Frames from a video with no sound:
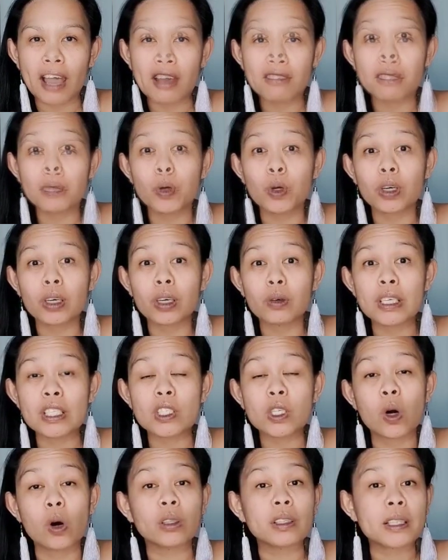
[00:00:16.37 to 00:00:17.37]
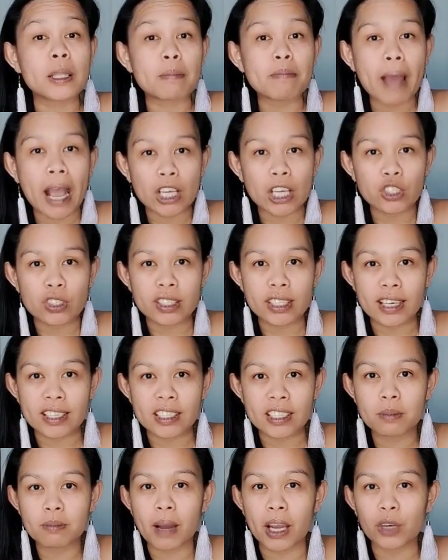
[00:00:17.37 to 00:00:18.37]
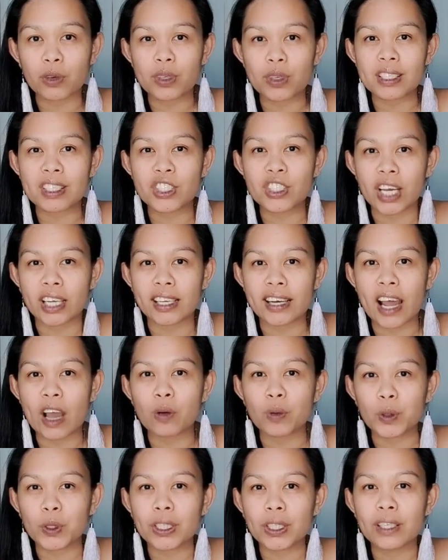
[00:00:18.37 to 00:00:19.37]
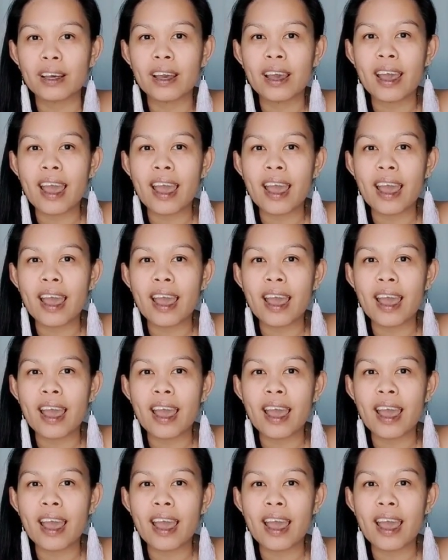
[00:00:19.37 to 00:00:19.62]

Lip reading: So that book is called The Passion Test by Chris and Janet Atwood.